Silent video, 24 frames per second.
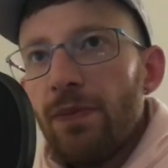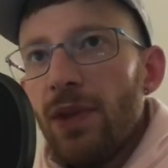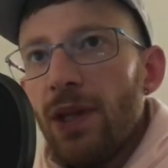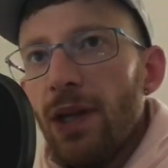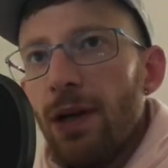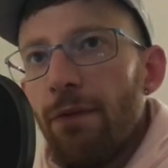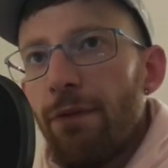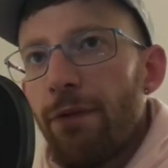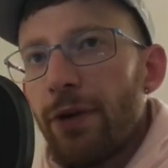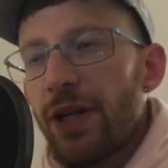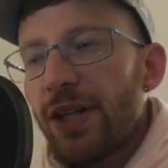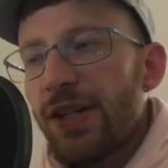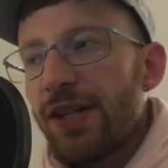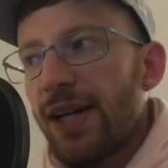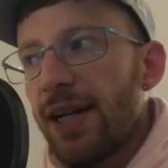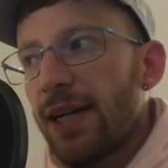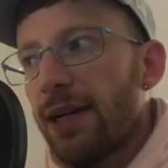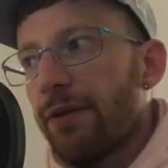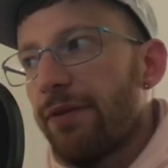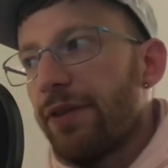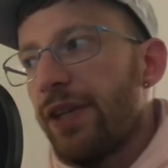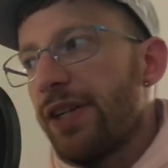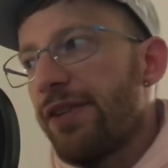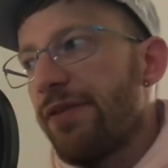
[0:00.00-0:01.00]
for the
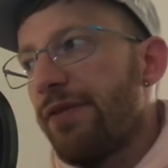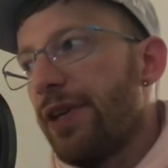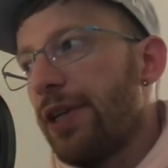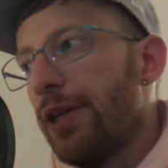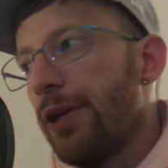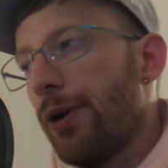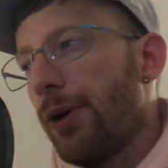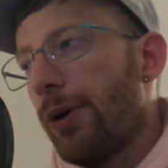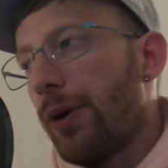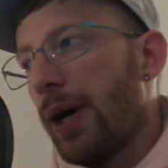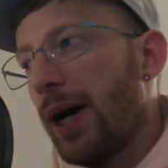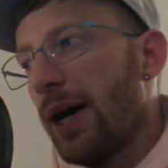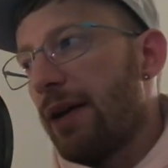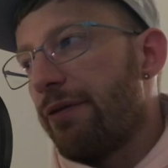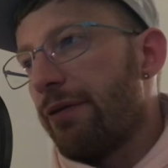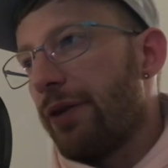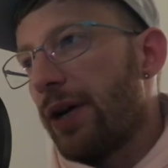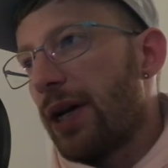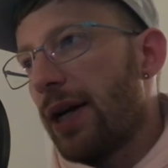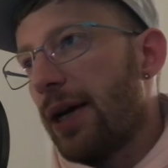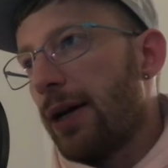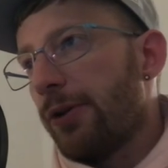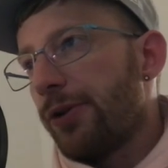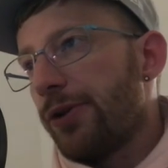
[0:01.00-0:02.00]
sake of this video, I
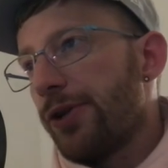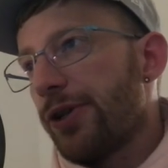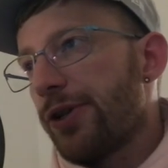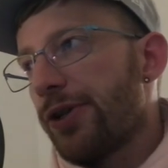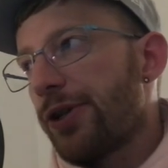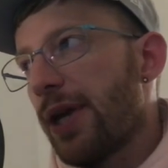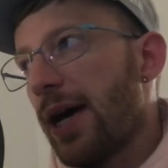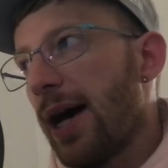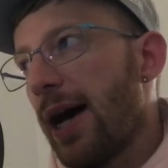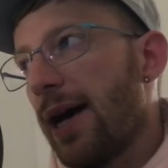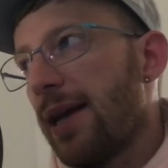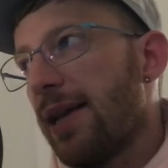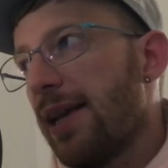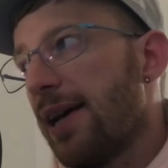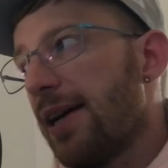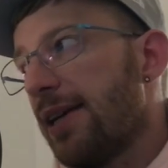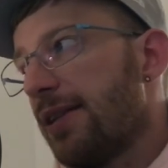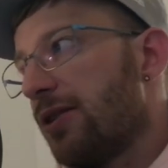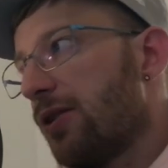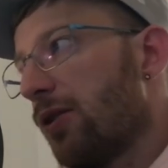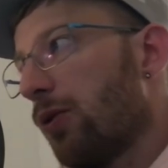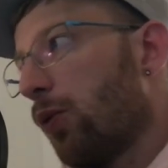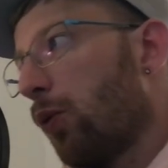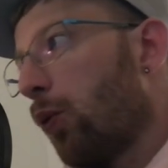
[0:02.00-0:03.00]
thought I'll just
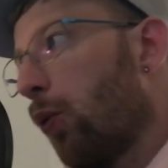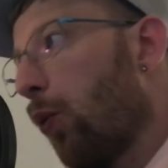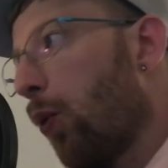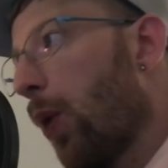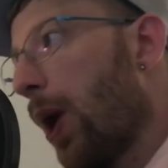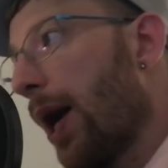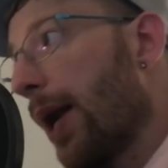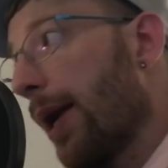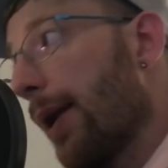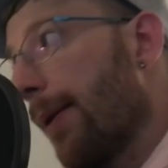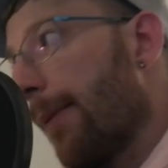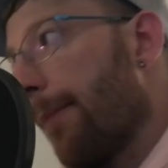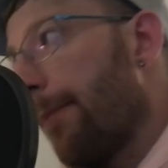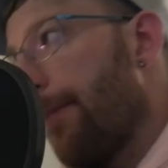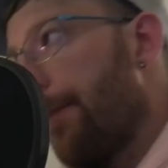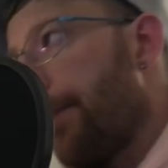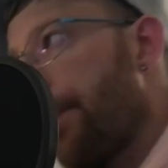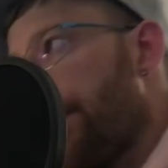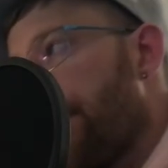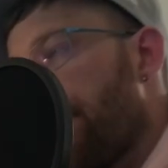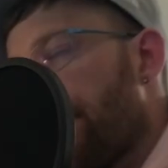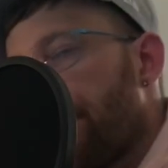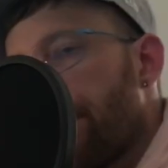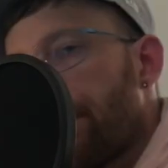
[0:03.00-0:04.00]
highlight one
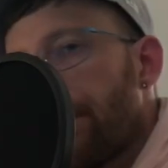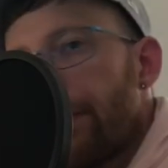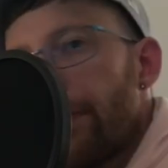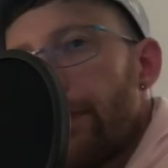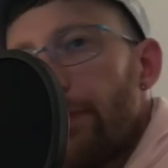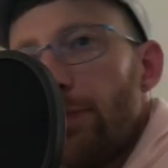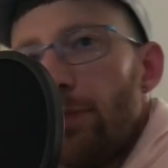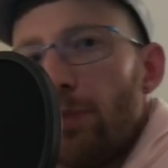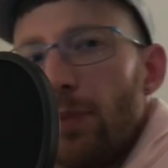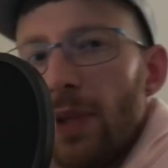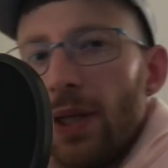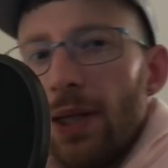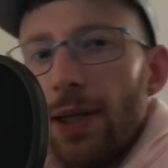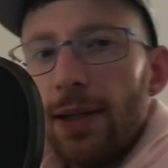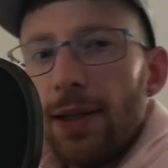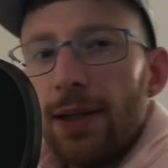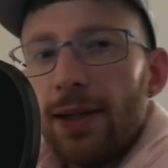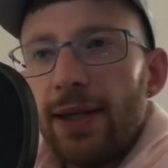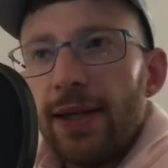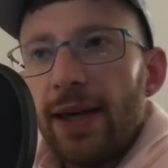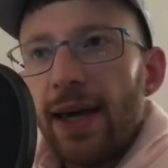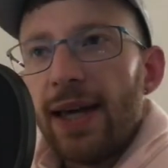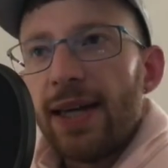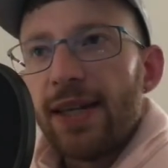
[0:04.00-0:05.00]

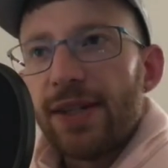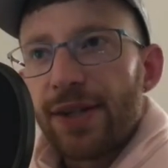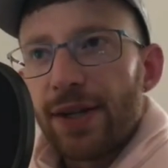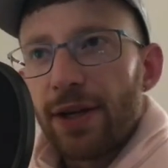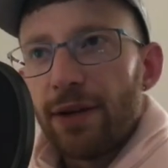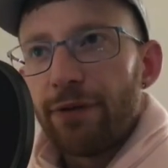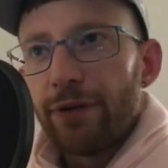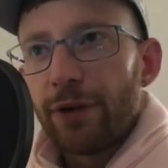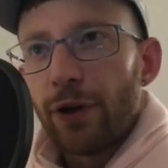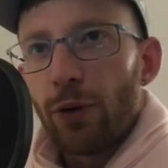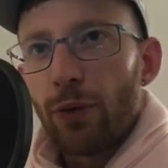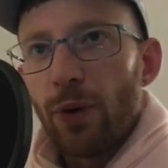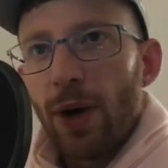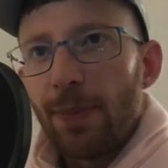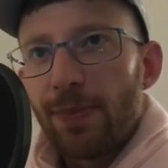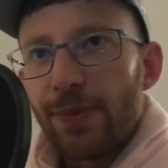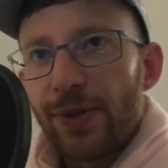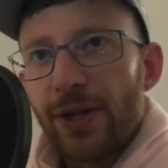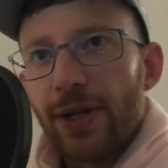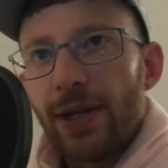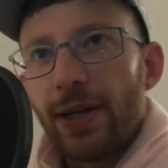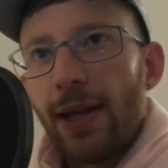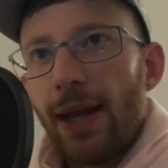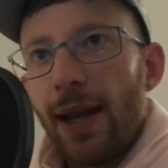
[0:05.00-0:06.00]
case of
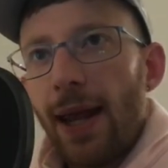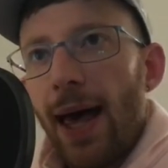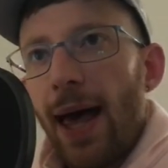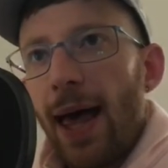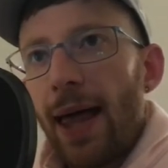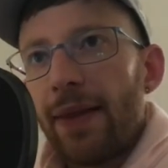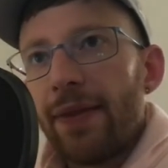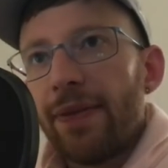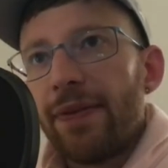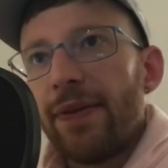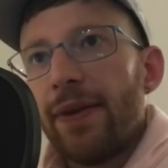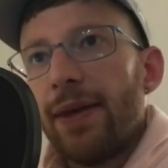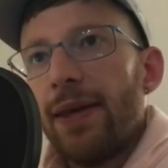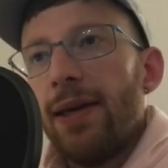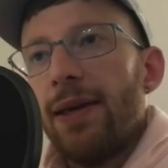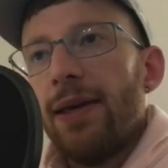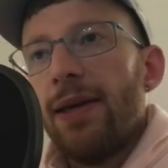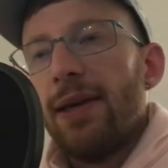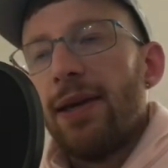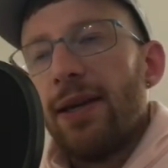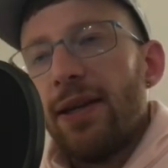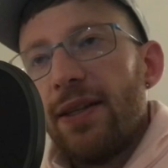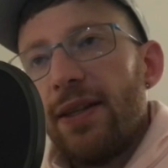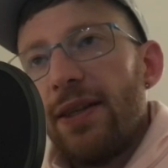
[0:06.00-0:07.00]
corruption and
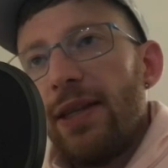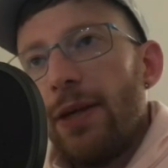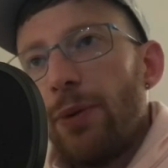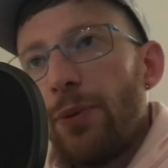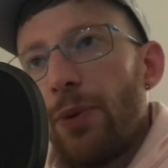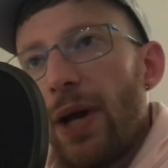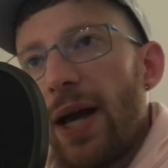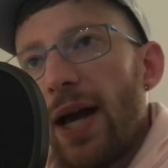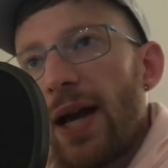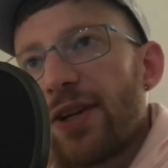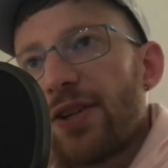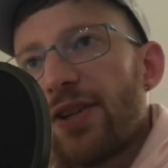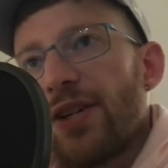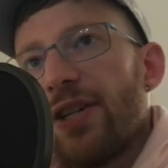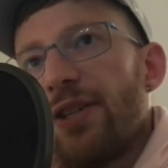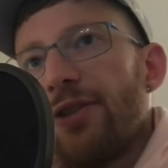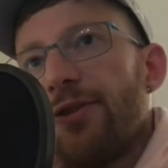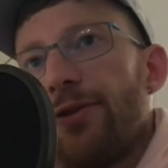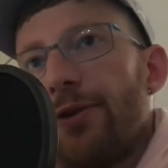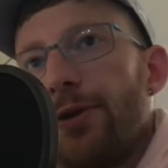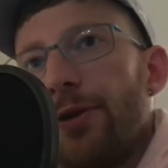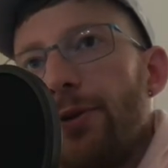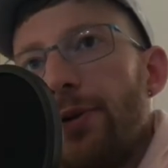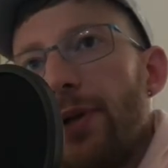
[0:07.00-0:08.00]
the reaction
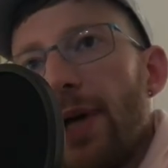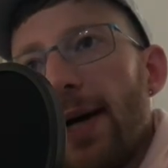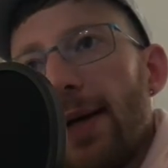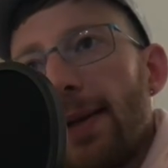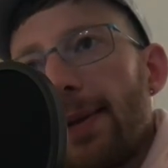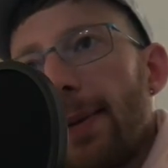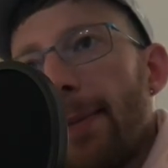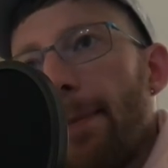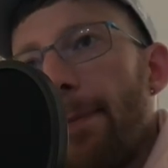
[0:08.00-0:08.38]
to that.